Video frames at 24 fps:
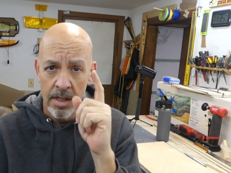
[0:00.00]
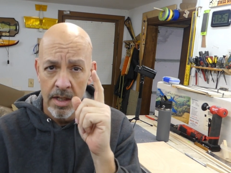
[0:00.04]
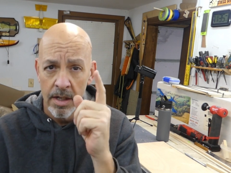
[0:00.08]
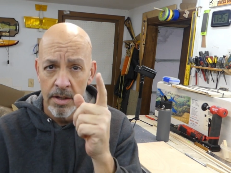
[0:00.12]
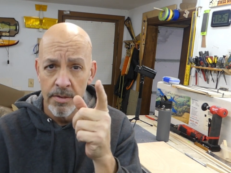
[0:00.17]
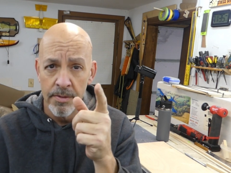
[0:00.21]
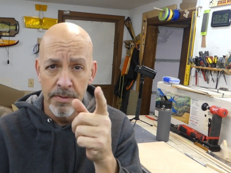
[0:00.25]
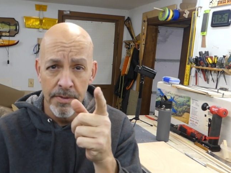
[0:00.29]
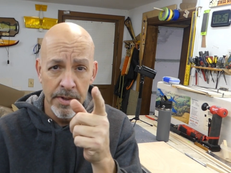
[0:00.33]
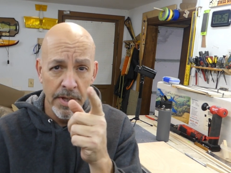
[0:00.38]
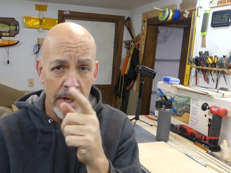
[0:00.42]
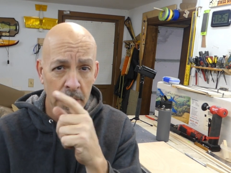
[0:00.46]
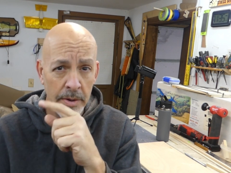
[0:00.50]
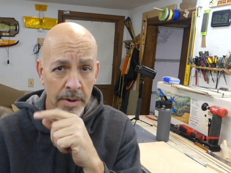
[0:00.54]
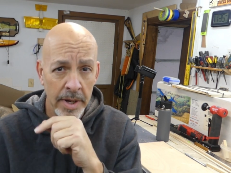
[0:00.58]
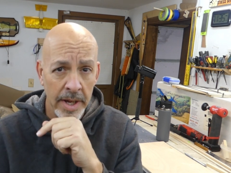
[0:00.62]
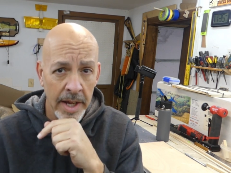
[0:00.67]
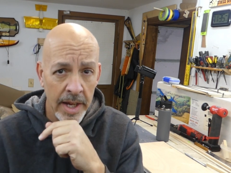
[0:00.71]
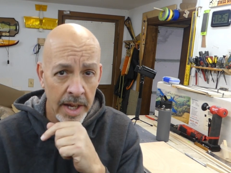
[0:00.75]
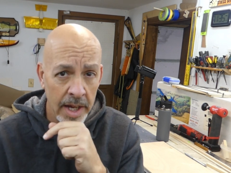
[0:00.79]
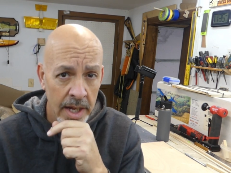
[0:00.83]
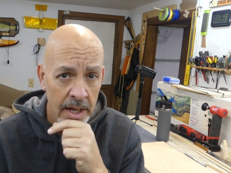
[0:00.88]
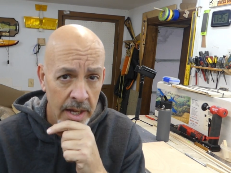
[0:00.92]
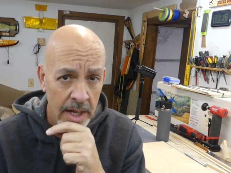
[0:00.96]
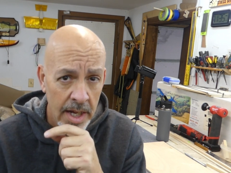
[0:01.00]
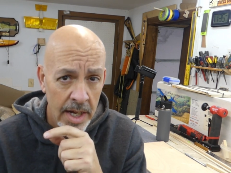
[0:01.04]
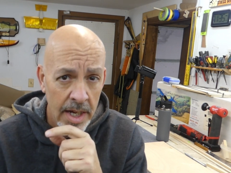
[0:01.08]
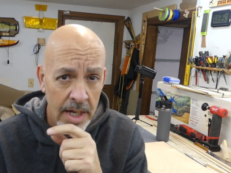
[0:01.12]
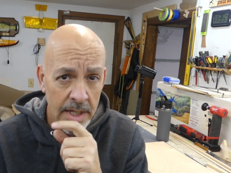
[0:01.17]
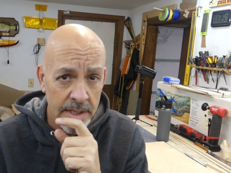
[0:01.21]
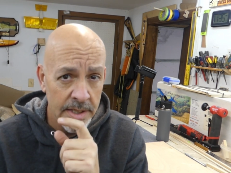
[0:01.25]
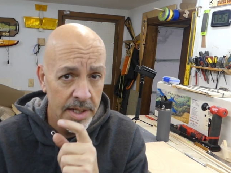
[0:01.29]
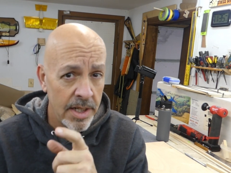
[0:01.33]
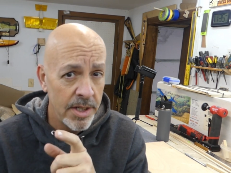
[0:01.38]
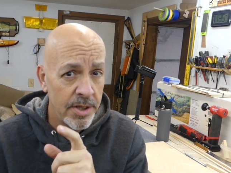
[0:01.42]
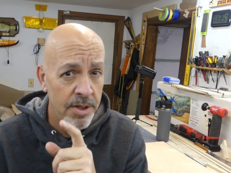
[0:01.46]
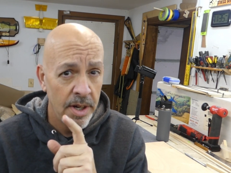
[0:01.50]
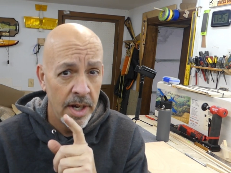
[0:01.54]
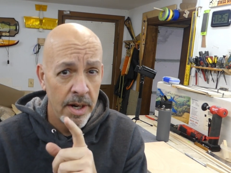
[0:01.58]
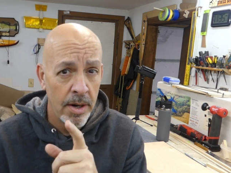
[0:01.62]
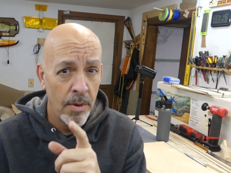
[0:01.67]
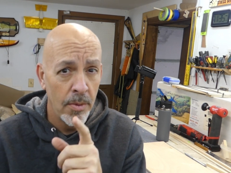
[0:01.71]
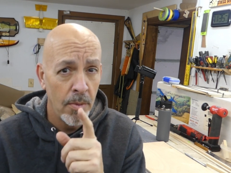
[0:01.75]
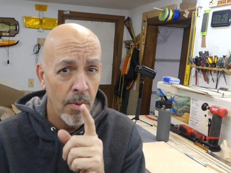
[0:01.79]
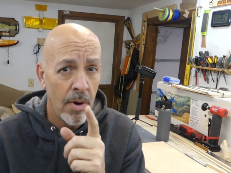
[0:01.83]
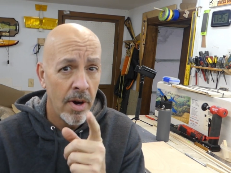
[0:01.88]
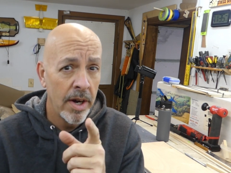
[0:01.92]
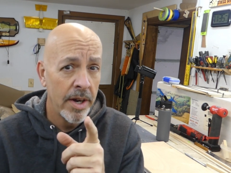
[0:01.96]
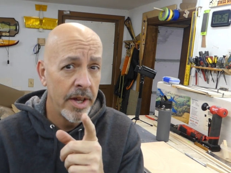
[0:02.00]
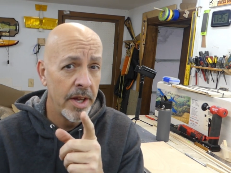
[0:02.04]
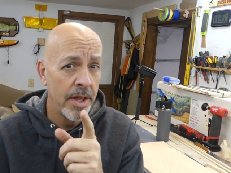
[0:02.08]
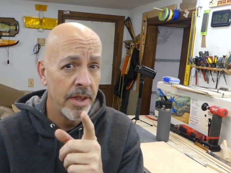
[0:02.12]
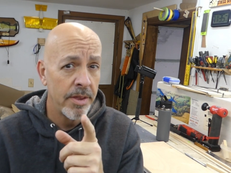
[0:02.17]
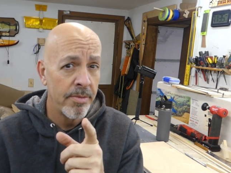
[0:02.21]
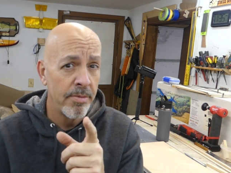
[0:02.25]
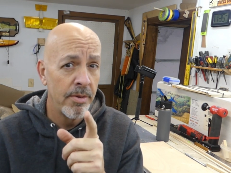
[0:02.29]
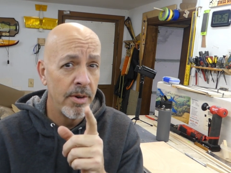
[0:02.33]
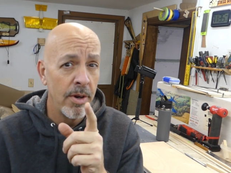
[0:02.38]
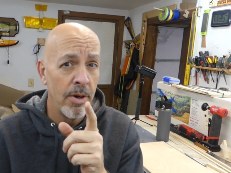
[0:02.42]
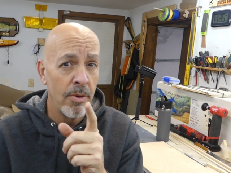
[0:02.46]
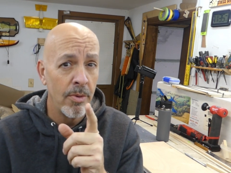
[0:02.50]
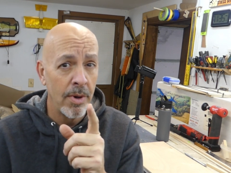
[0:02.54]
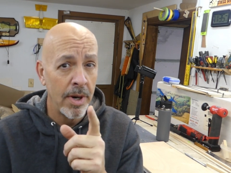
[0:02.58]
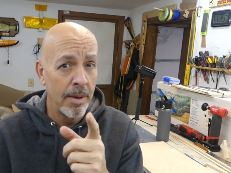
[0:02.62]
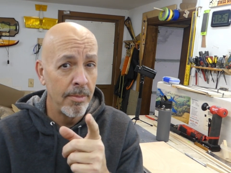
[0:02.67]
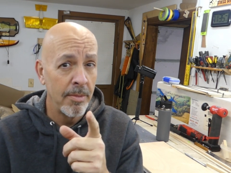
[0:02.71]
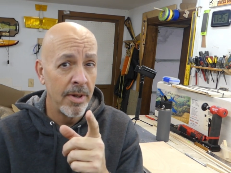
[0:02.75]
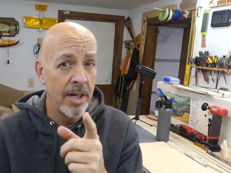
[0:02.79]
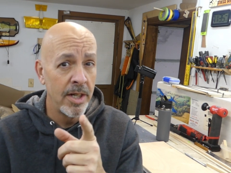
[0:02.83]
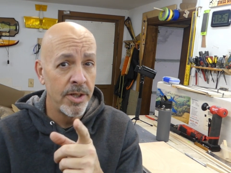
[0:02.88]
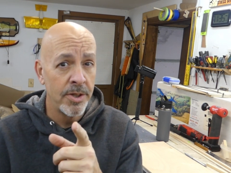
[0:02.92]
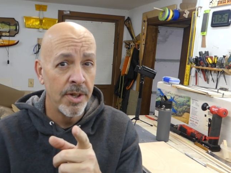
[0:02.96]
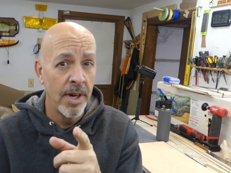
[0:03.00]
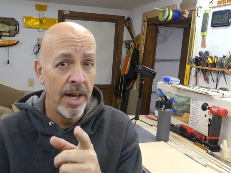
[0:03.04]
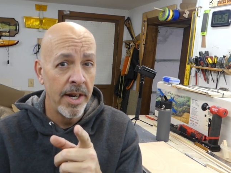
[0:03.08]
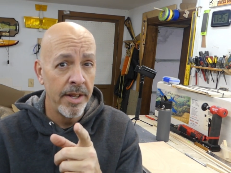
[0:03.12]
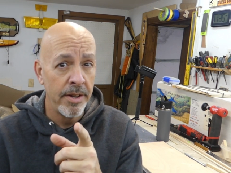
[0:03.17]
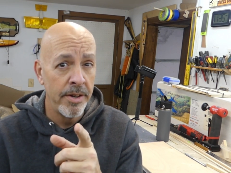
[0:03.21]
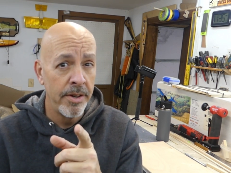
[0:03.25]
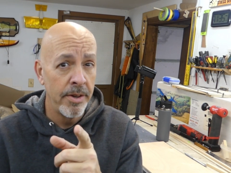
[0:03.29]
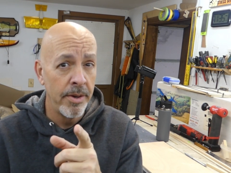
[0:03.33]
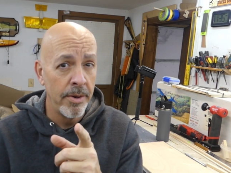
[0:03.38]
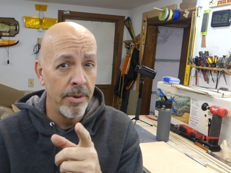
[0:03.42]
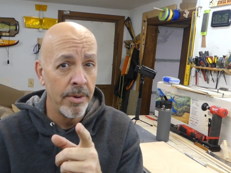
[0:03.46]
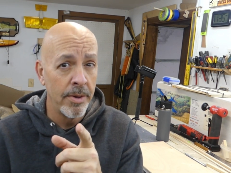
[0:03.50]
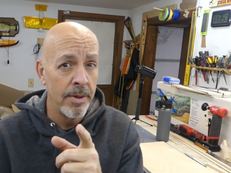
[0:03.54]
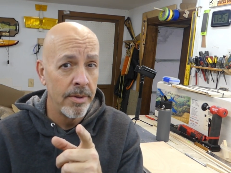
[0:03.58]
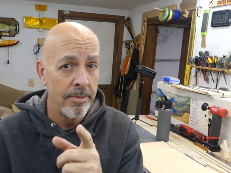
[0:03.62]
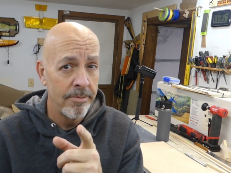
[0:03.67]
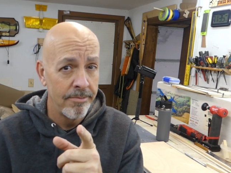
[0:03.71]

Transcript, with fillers: of viewing as I try to walk you through what I'm gonna try to do.